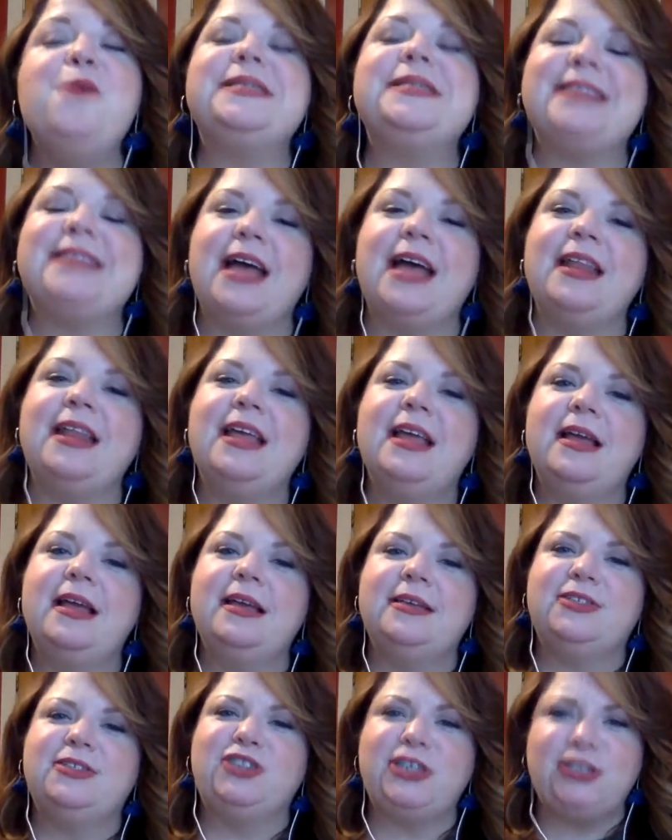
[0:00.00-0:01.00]
I hope it's
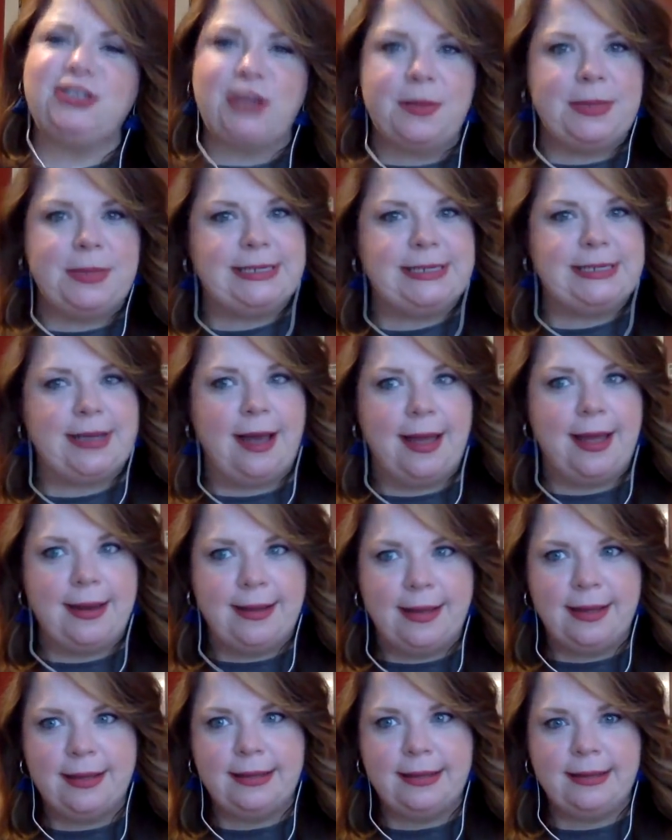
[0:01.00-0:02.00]
not. Is just
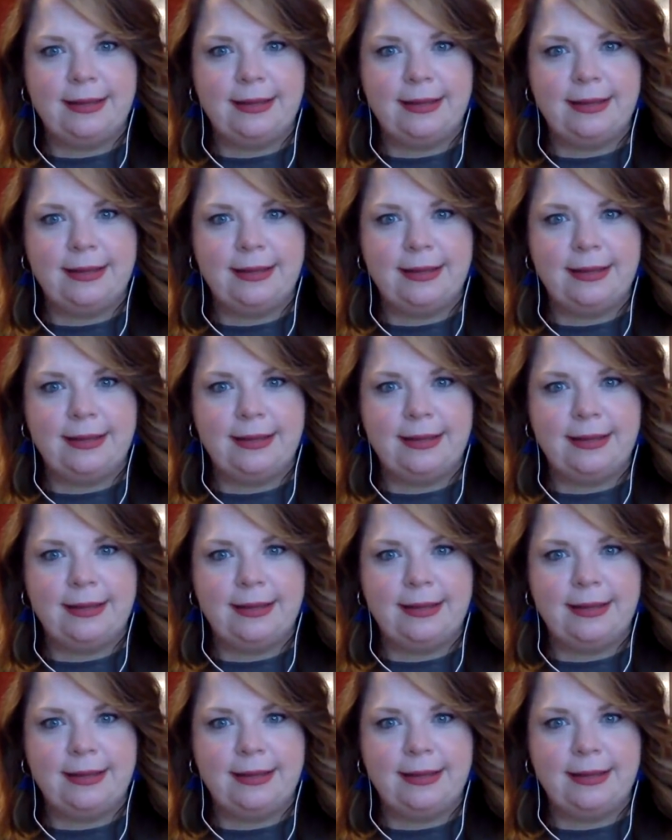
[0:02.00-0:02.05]
Jamie done?